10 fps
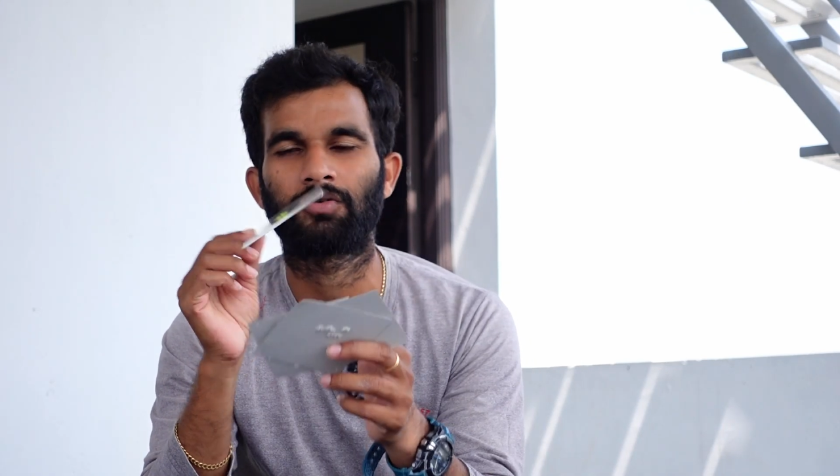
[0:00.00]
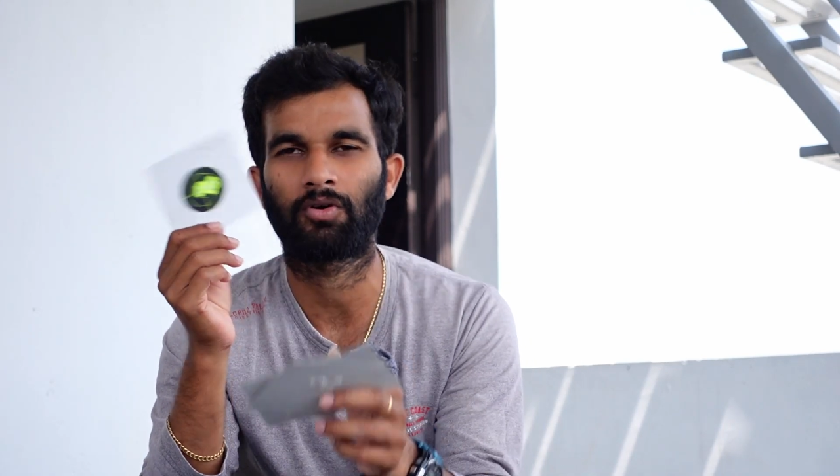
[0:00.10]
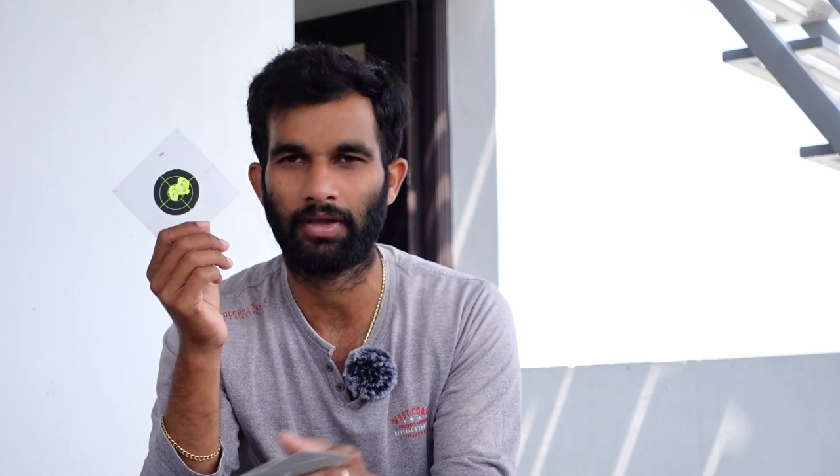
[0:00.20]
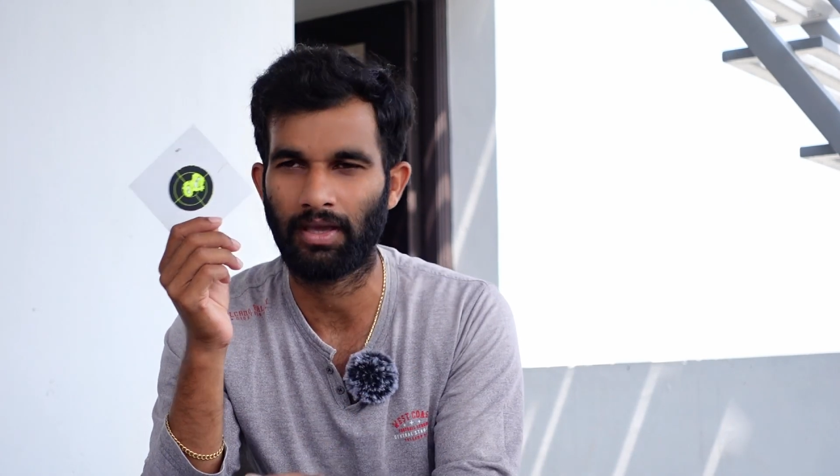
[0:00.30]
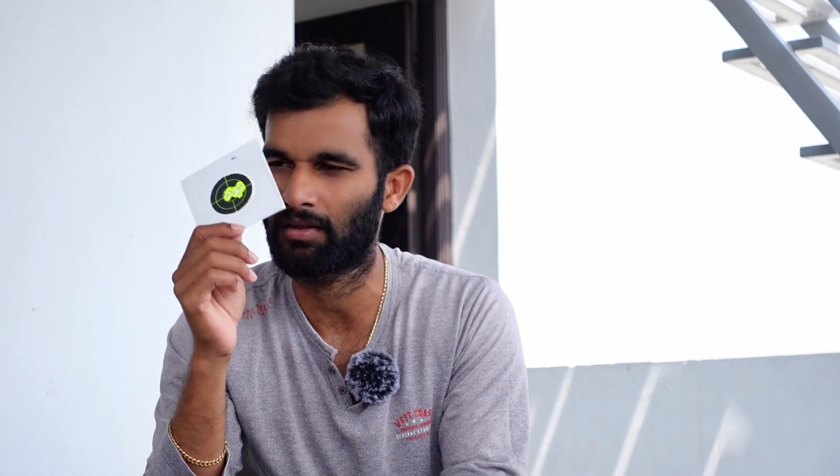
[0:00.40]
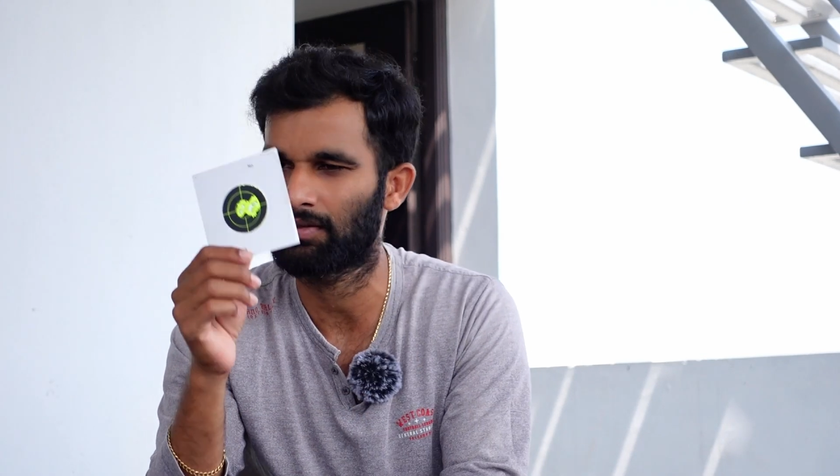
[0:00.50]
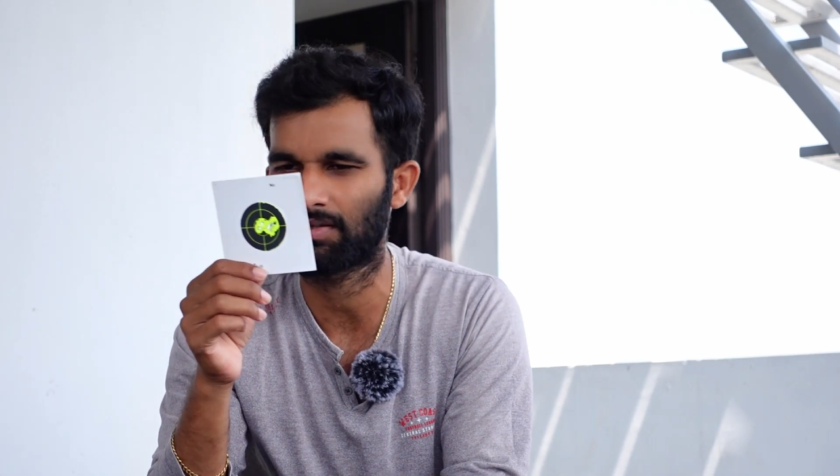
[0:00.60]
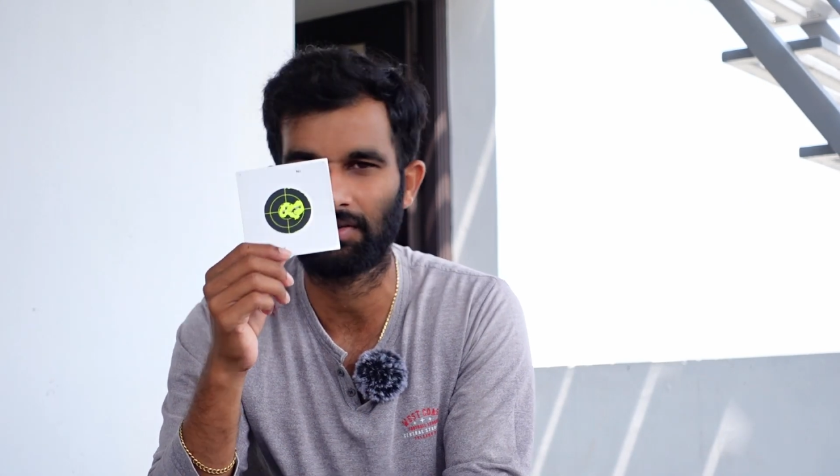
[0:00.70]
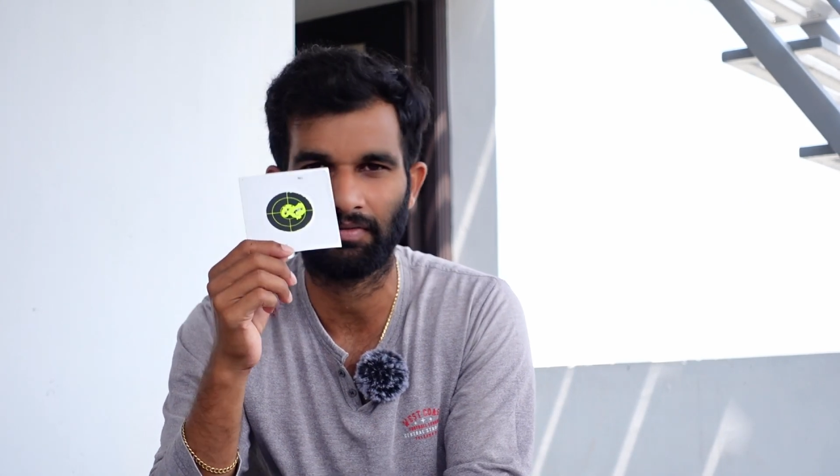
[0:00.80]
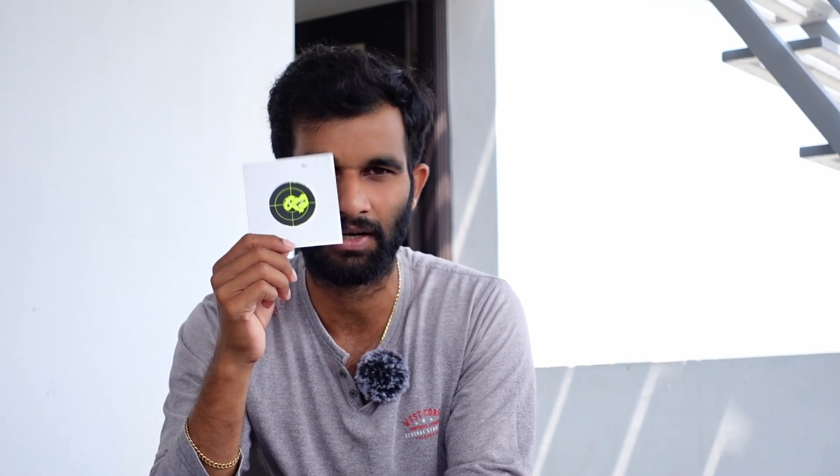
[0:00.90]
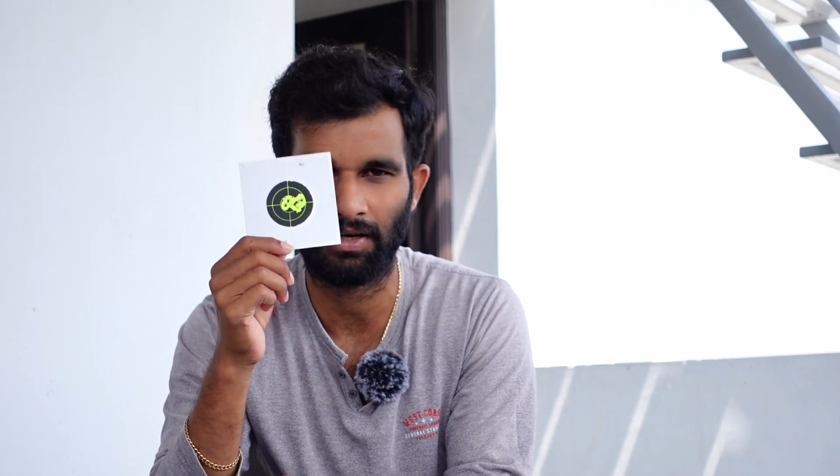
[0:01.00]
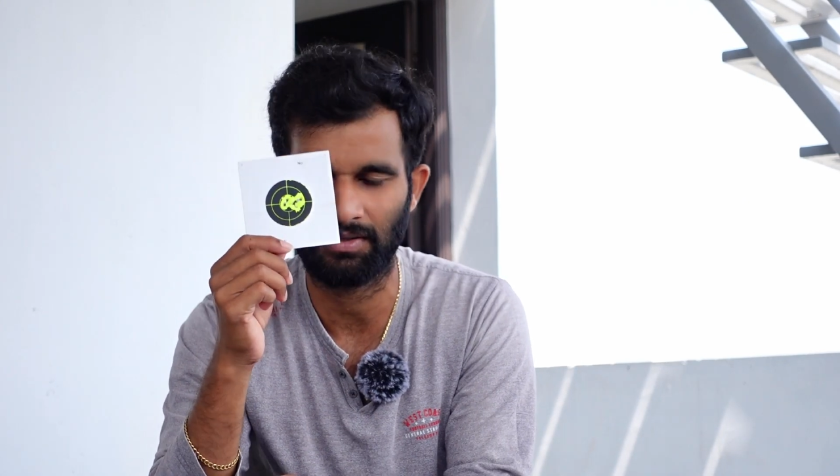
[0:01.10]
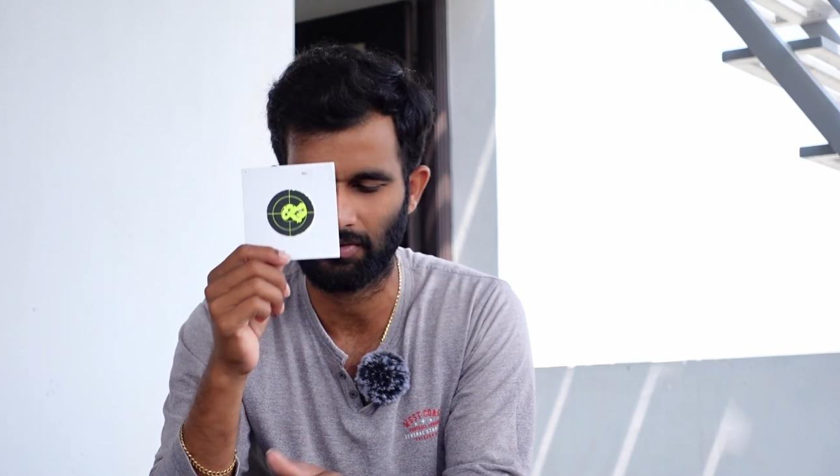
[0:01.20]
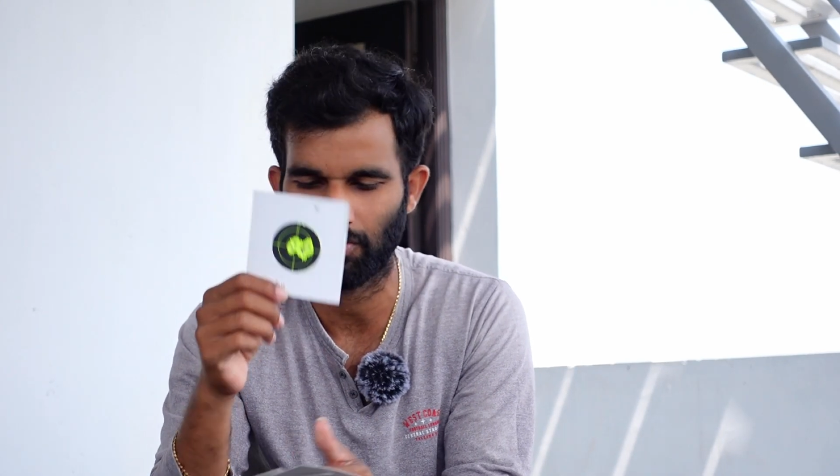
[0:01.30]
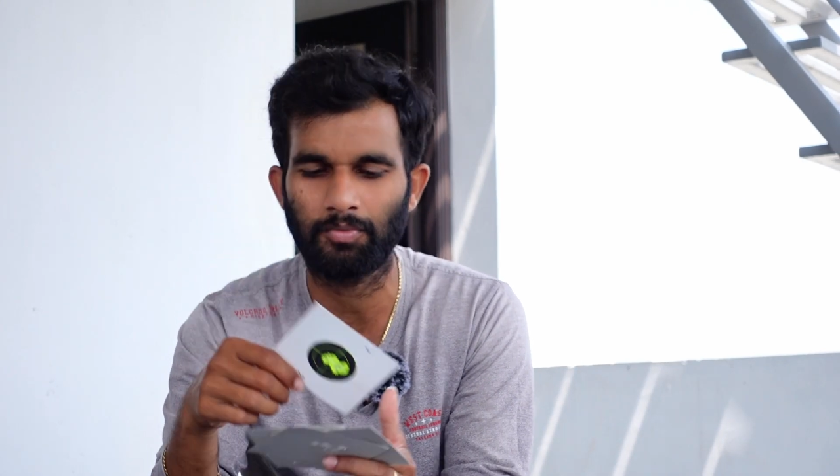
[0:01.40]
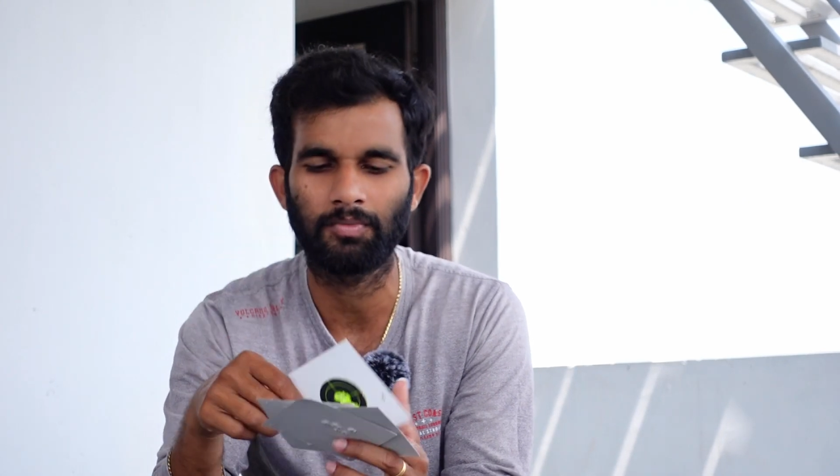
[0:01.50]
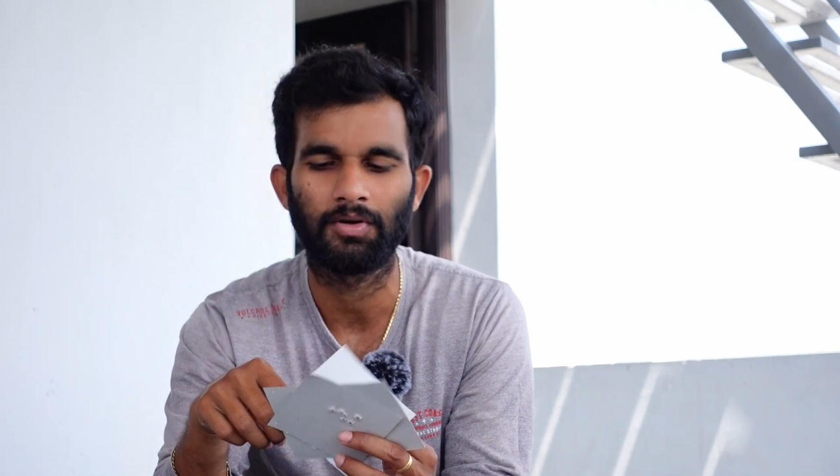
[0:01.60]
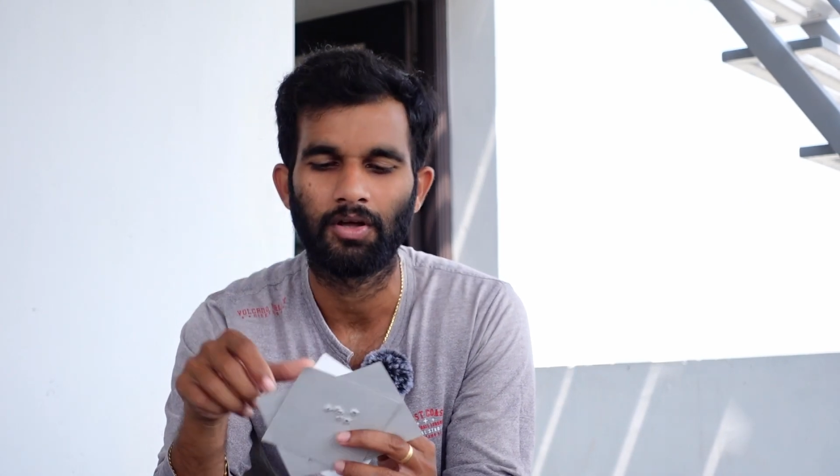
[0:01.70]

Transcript: Okay, this is a very decent group.